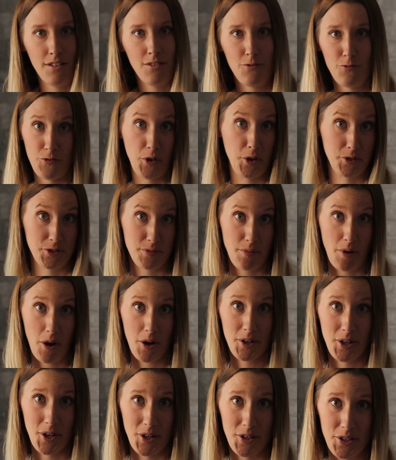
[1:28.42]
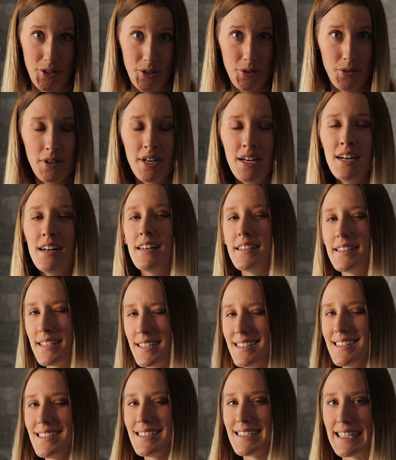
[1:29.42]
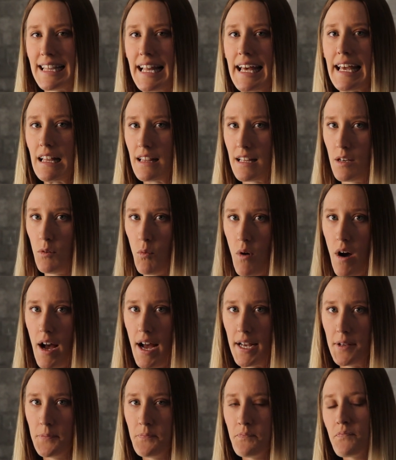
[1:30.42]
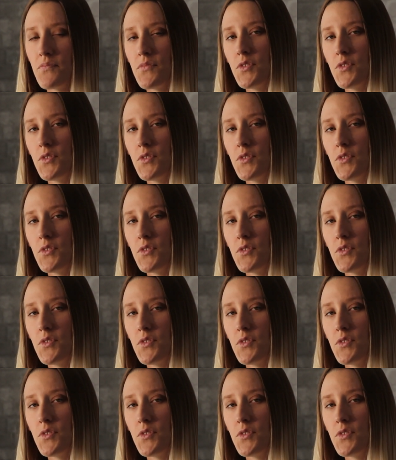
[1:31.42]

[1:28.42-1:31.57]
falls apart on you, this is likely why.